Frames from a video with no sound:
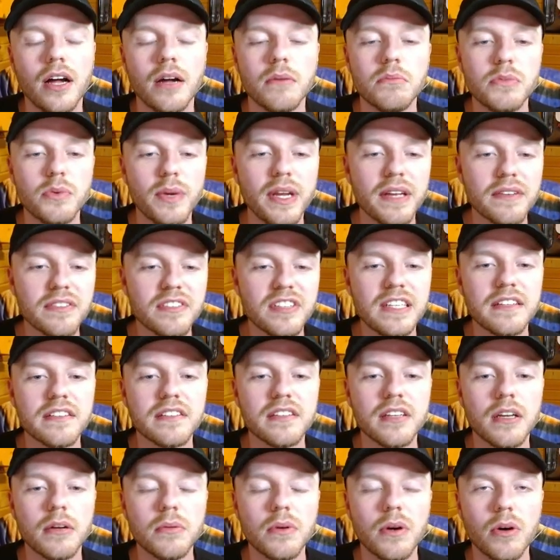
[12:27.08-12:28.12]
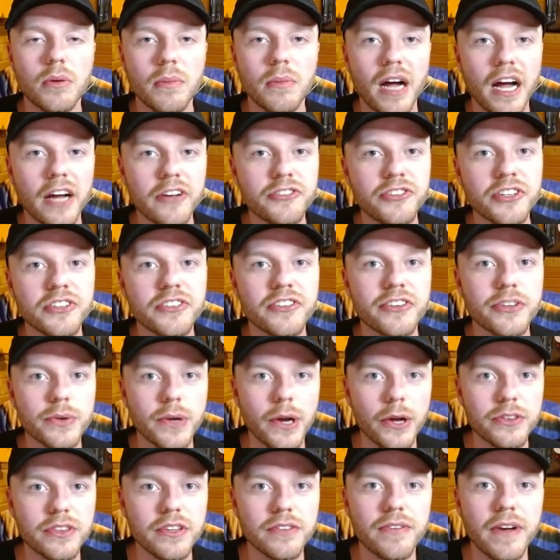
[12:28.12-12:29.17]
We have seen some homages
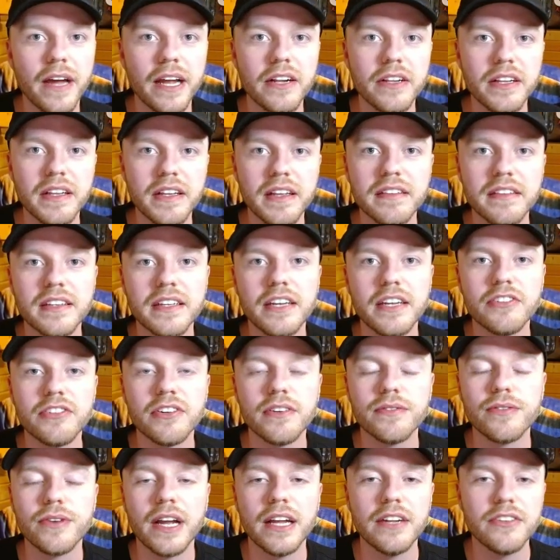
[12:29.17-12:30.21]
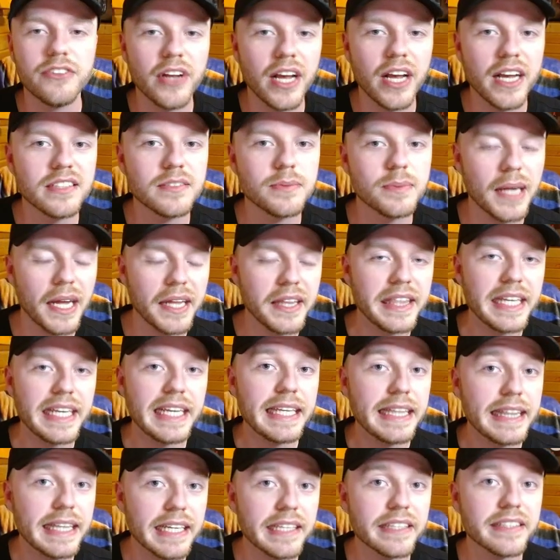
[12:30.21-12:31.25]
throughout the Final Destination franchise, but I
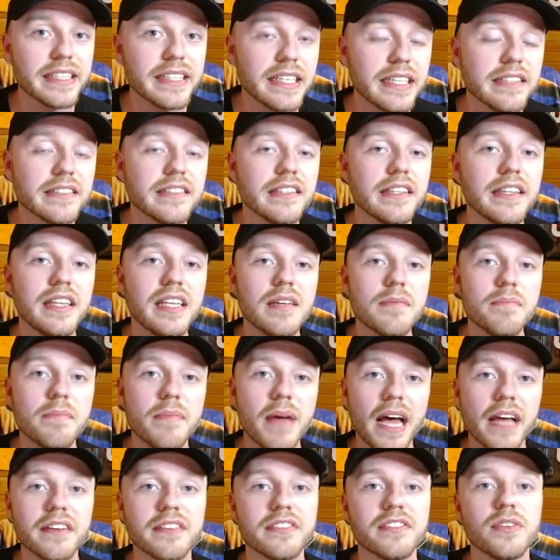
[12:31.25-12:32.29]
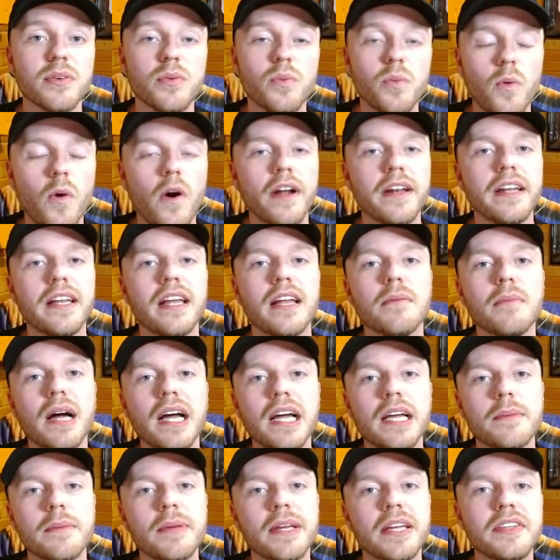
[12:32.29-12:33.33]
think this is the best one in my
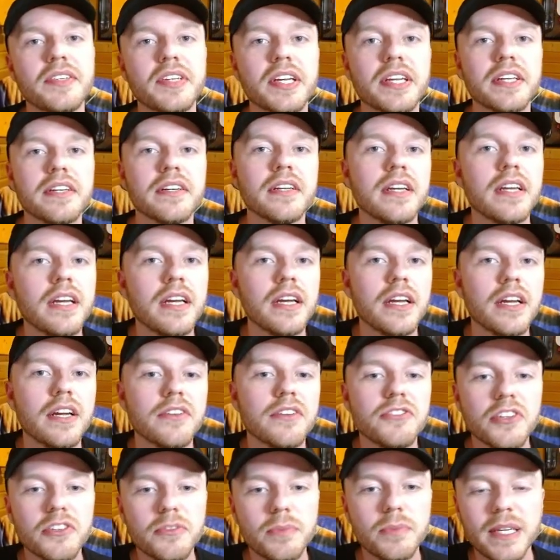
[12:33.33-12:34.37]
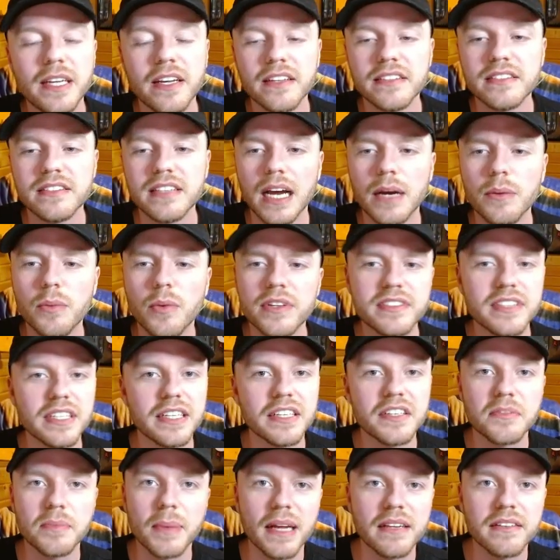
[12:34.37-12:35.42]
opinion, just because I wasn't
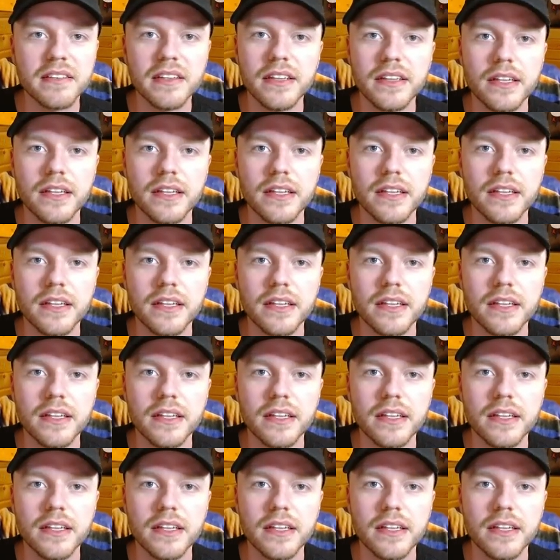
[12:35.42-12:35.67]
expecting the